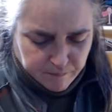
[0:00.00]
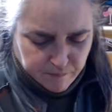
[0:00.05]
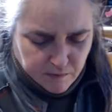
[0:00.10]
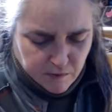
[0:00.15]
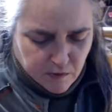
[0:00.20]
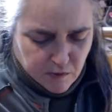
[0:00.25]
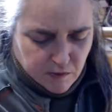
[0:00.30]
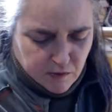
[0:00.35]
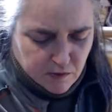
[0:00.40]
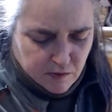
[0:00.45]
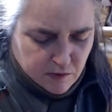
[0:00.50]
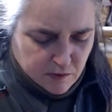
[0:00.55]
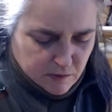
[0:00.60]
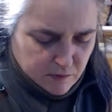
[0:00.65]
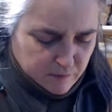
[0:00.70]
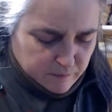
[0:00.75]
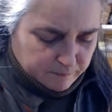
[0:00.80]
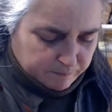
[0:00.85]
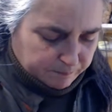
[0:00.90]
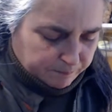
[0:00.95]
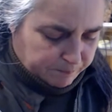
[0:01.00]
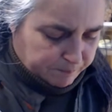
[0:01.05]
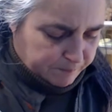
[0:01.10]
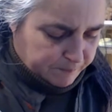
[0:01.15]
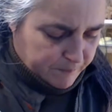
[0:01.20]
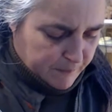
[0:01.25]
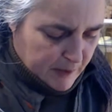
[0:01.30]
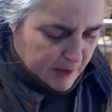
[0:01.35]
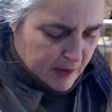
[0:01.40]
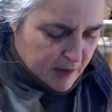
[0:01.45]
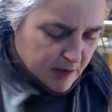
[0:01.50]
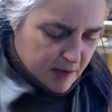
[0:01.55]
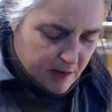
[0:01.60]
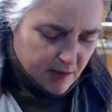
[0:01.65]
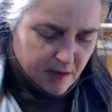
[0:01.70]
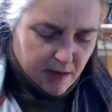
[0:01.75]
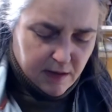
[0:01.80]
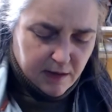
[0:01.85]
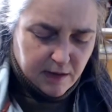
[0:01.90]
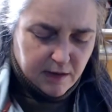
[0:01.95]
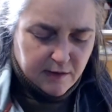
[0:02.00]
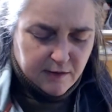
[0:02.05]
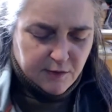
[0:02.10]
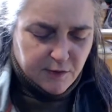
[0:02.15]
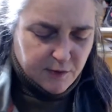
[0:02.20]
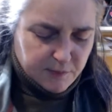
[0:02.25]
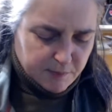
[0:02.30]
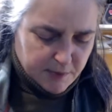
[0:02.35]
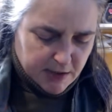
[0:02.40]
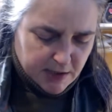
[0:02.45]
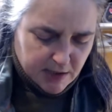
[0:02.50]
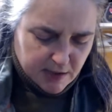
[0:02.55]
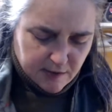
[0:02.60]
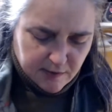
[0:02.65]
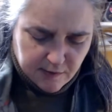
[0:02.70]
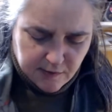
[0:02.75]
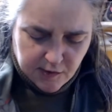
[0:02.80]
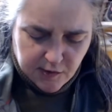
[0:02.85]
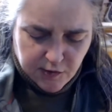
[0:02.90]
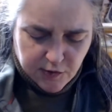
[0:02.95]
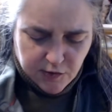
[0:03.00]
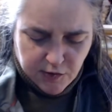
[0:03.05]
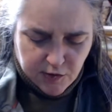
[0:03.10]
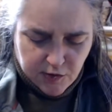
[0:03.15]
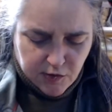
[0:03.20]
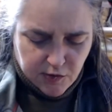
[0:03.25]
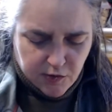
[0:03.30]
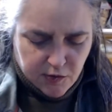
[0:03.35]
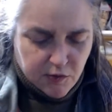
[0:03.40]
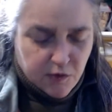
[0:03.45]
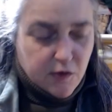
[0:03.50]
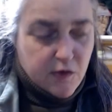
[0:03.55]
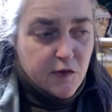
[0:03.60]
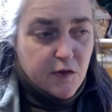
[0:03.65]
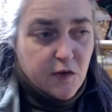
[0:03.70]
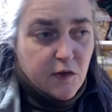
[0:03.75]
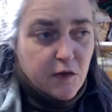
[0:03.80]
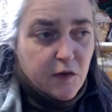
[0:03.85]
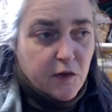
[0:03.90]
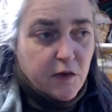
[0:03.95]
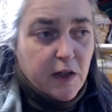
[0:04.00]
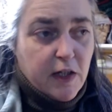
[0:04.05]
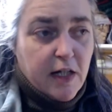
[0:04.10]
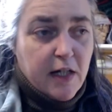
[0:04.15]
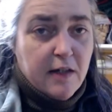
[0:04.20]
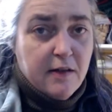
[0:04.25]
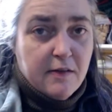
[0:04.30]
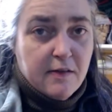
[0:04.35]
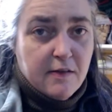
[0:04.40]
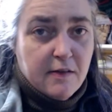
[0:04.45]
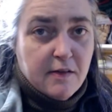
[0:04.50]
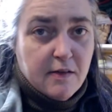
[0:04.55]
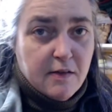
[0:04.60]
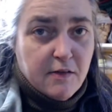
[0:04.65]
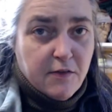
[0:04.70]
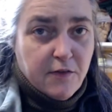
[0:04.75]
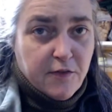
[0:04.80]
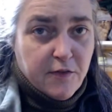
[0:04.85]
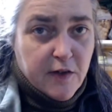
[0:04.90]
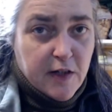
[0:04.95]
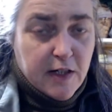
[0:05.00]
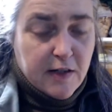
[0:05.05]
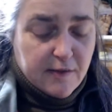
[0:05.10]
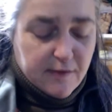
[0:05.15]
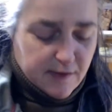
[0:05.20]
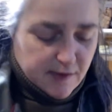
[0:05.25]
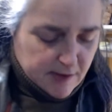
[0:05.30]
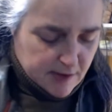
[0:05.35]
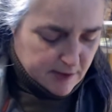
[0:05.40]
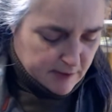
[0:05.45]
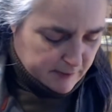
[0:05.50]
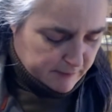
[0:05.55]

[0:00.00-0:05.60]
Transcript: So, and this would be easier to do because it only has a facing.